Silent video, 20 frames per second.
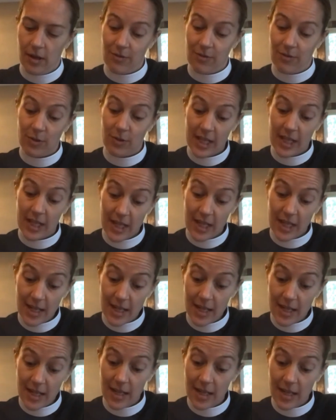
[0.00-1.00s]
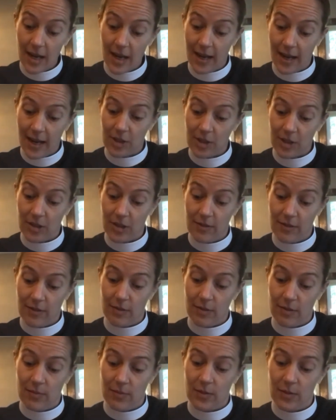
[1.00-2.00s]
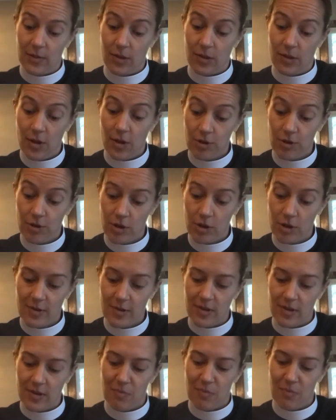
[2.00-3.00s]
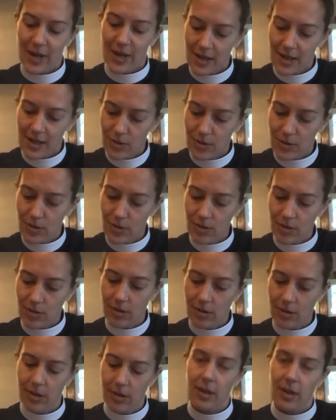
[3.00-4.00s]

zucchini, and I actually have some cilantro and some basil.